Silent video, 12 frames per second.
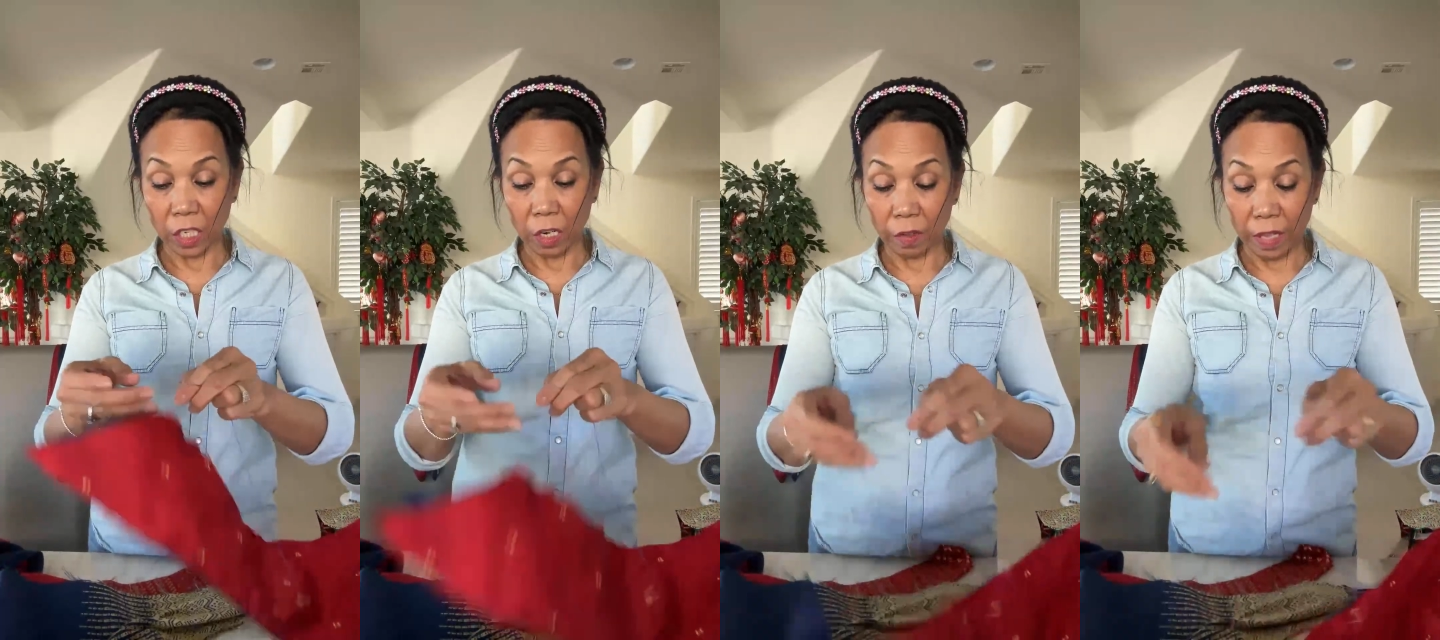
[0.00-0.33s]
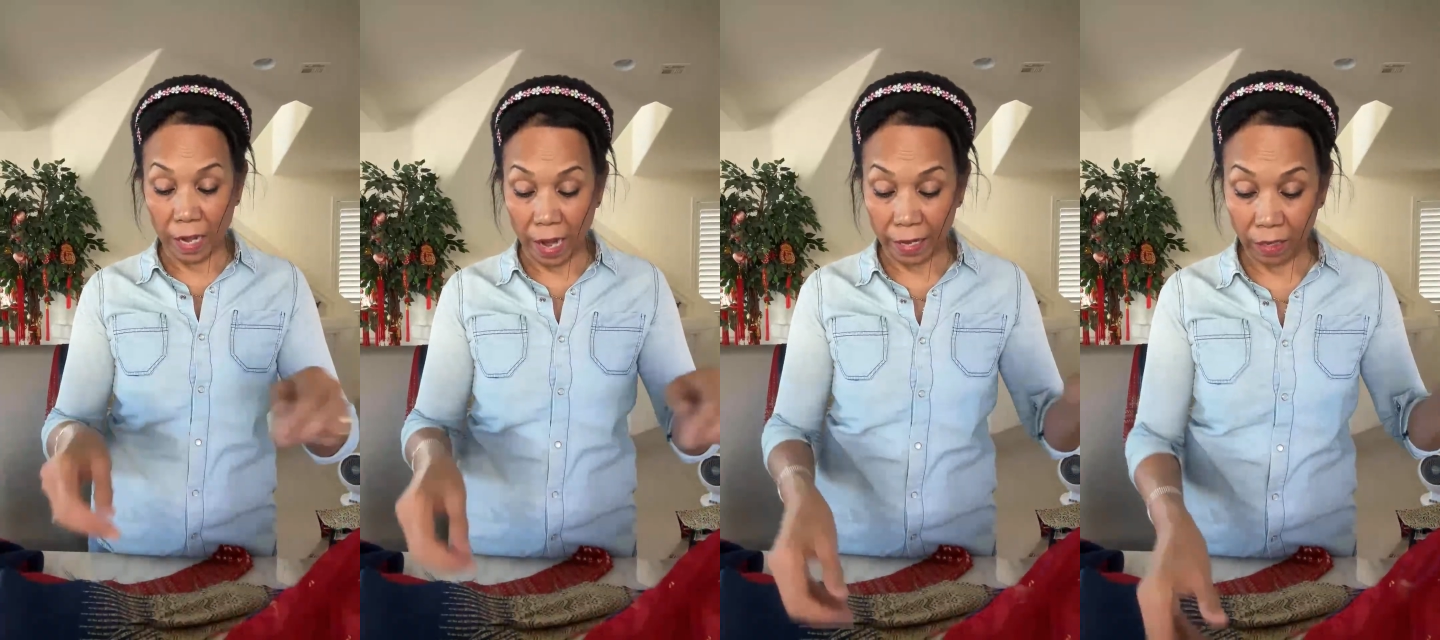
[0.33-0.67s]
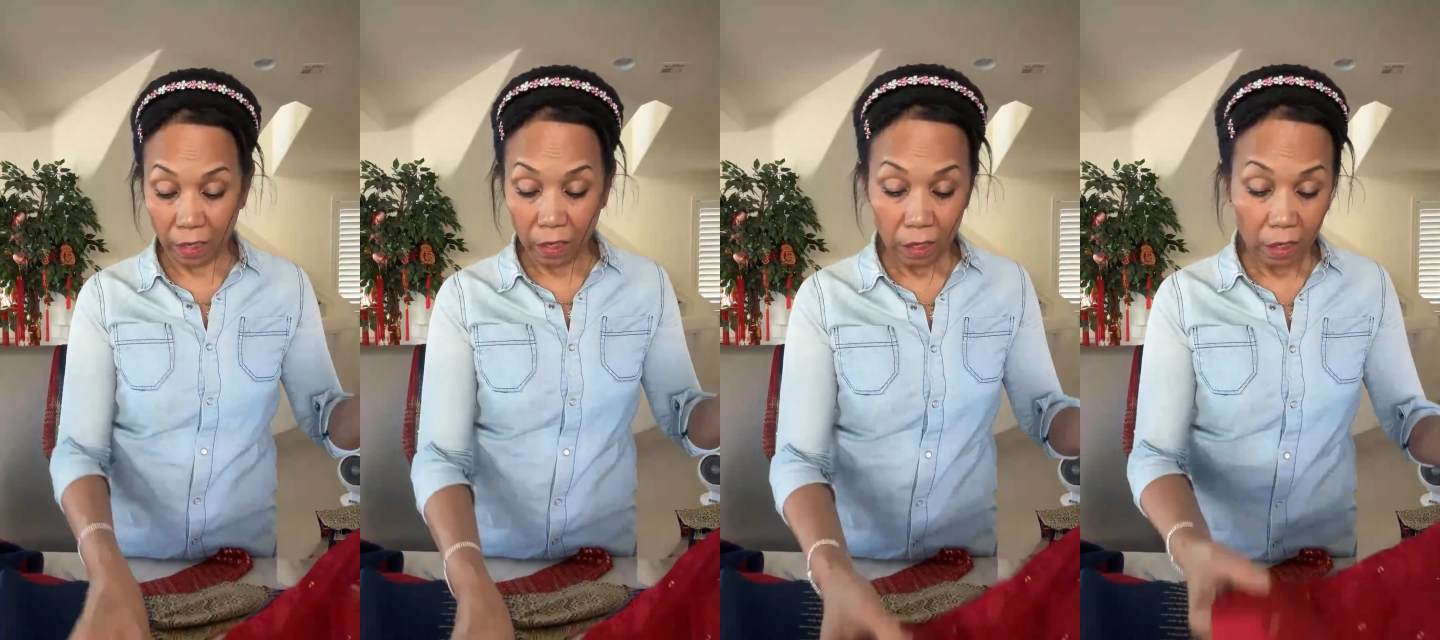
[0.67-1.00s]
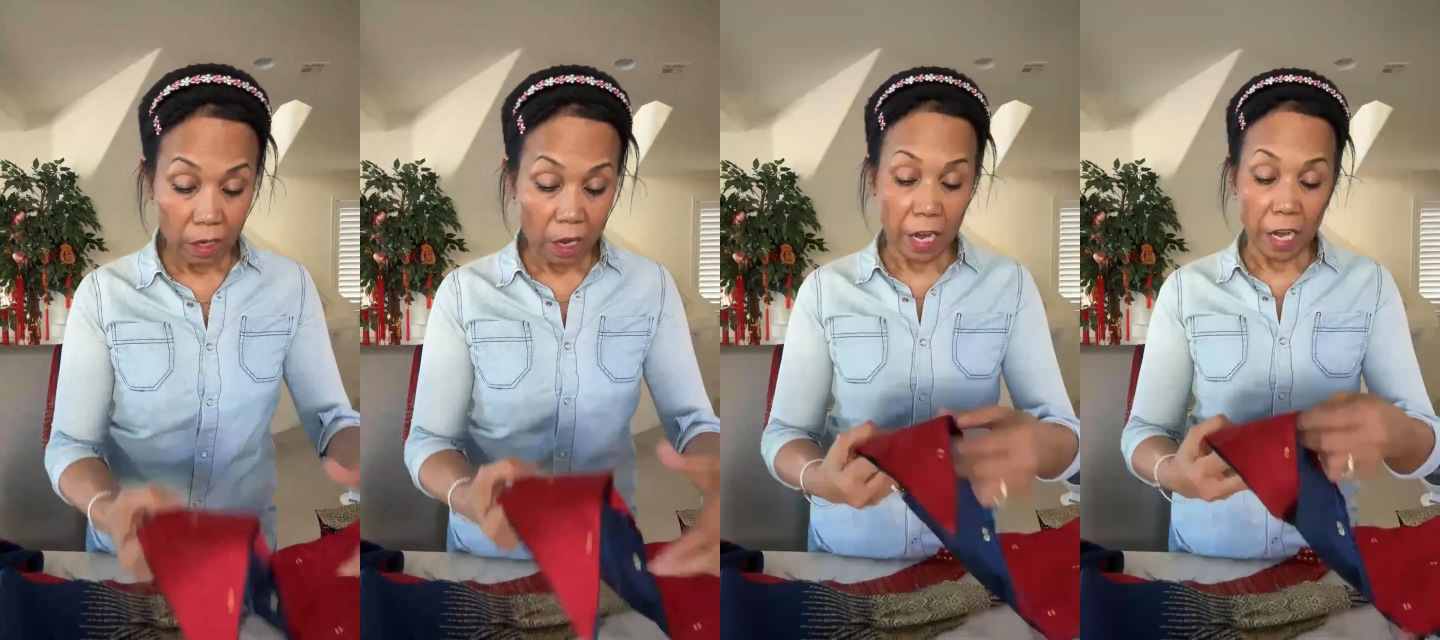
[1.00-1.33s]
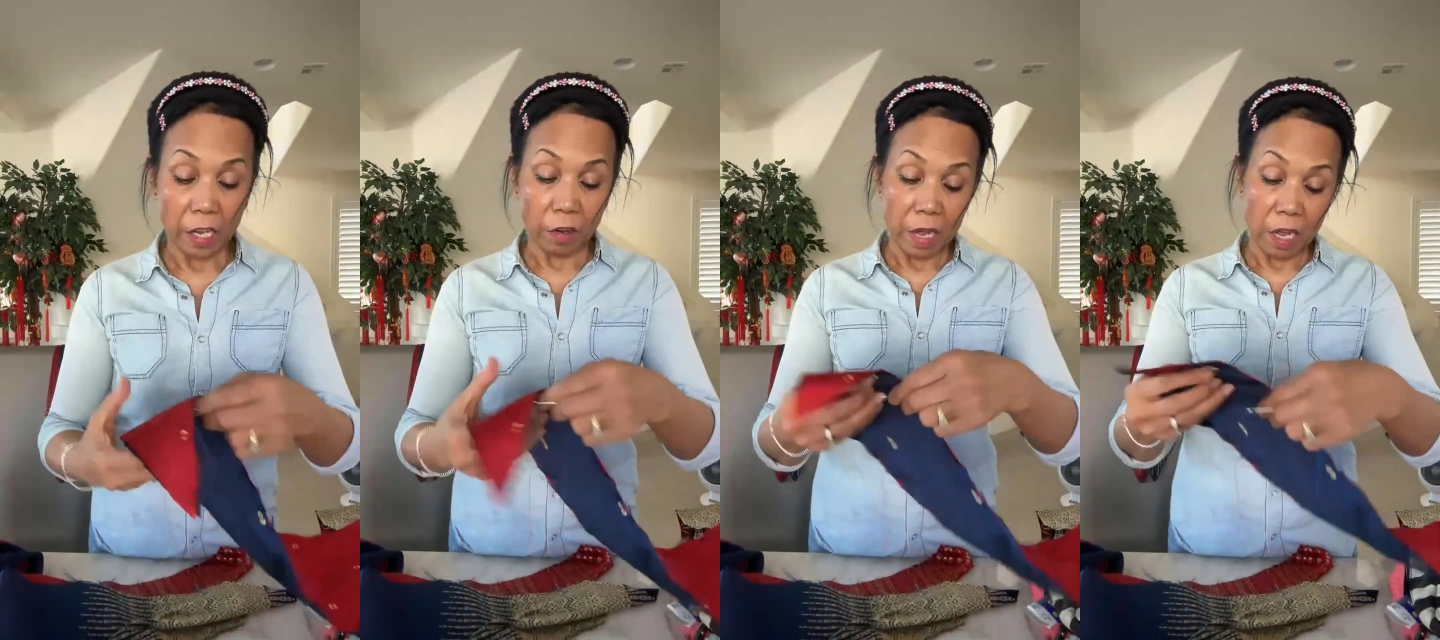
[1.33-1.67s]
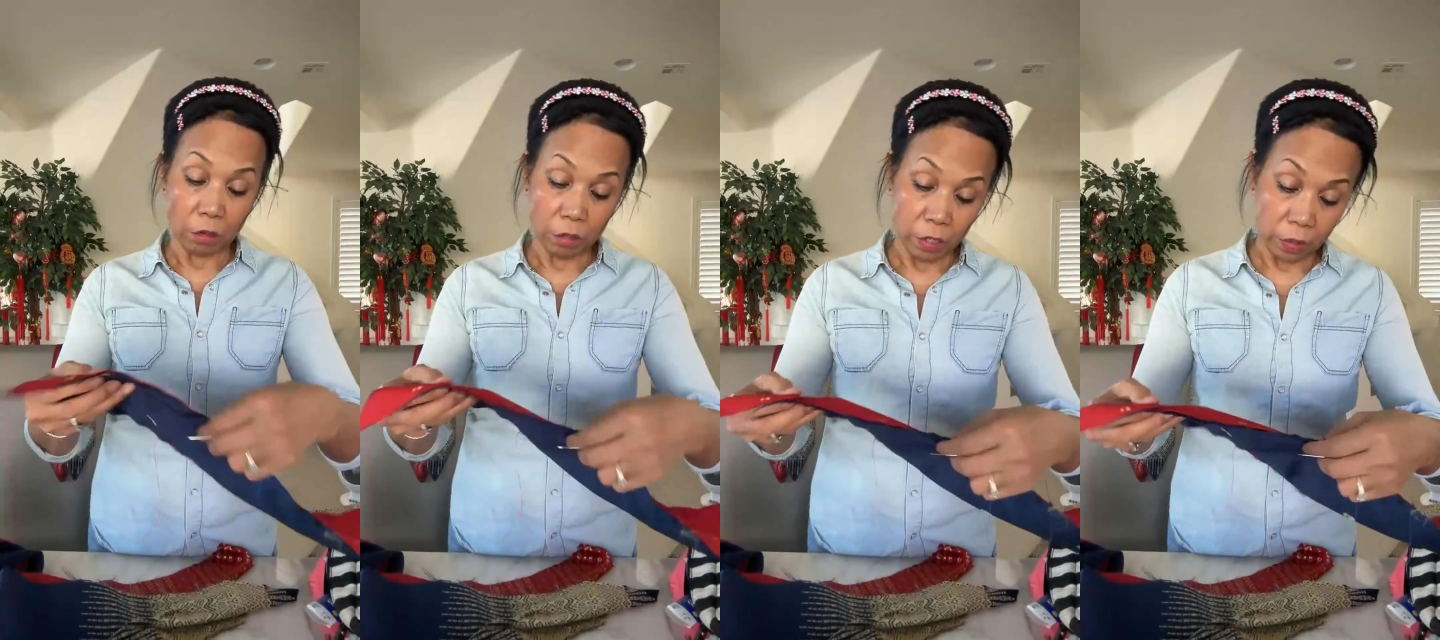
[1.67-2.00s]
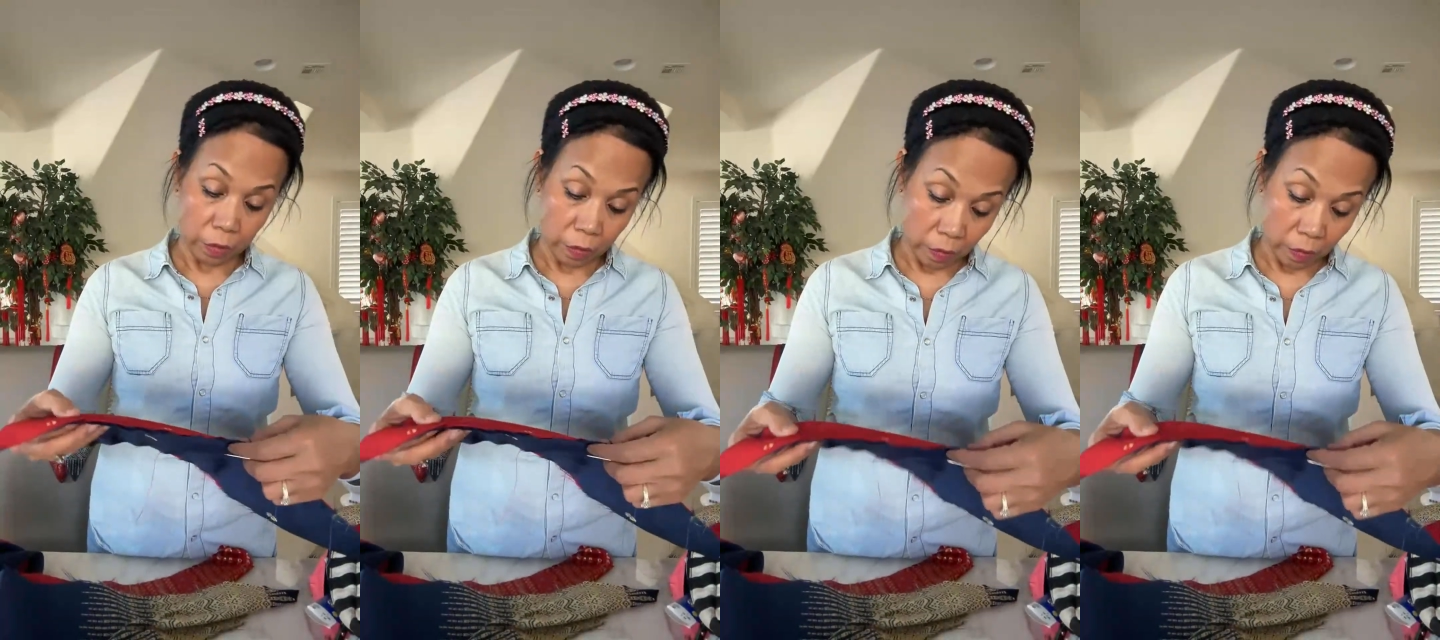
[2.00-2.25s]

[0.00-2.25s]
So she know that I know how